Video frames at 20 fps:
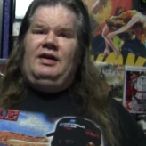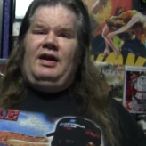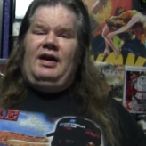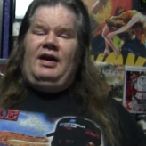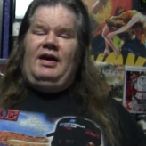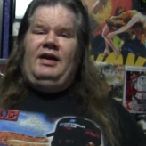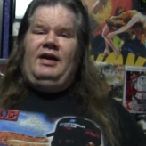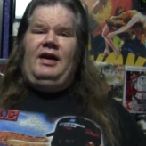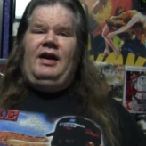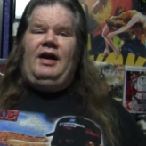
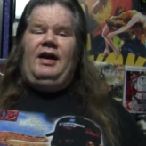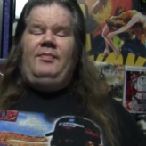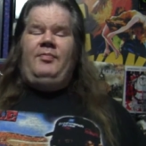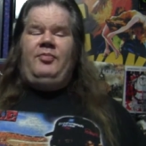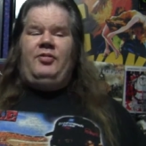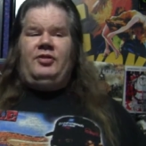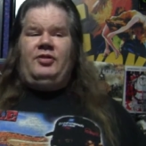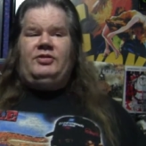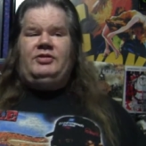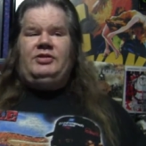I
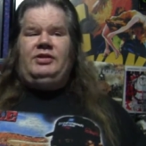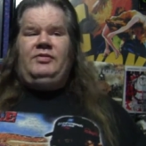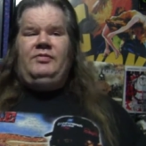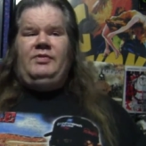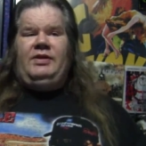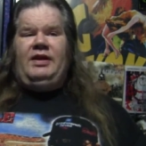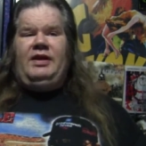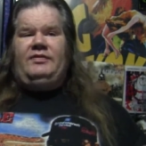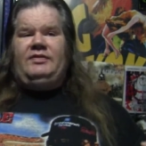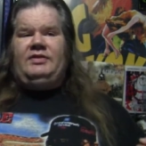personally
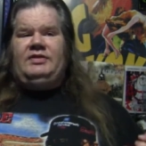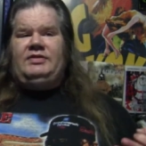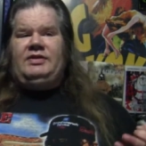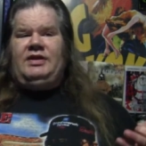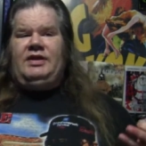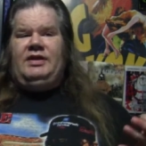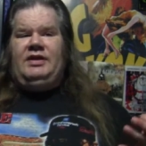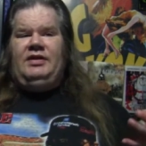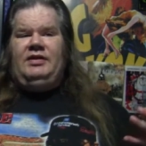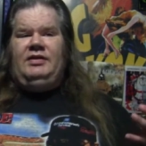would have to
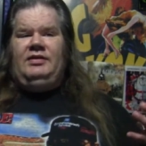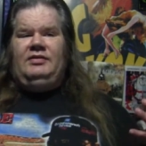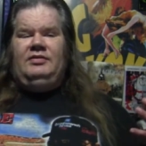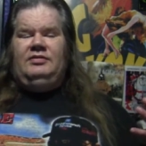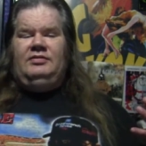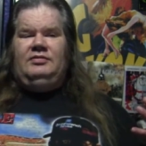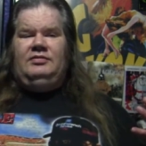say,